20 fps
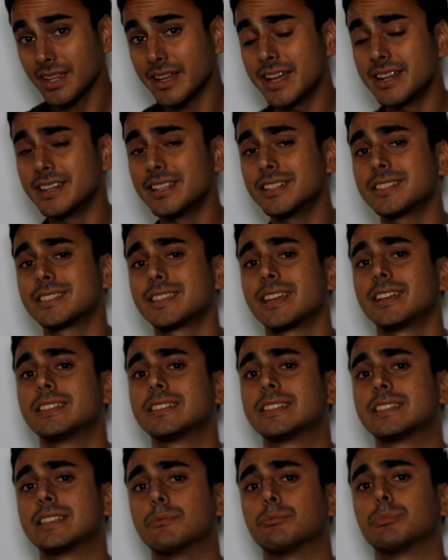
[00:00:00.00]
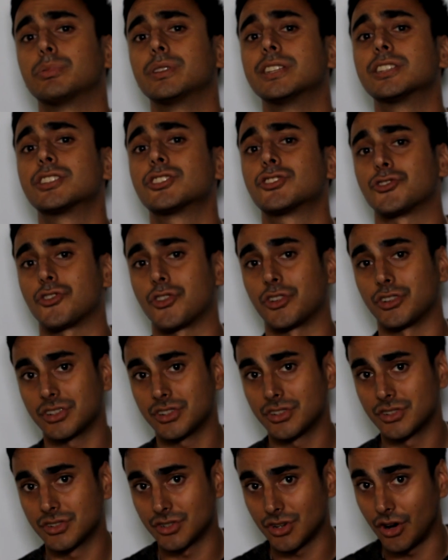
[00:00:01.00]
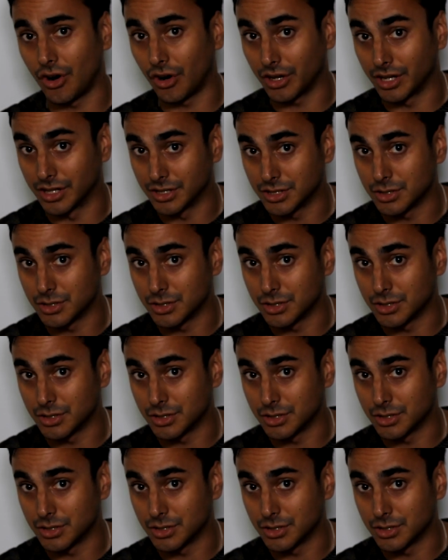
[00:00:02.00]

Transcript: and instead simply start talking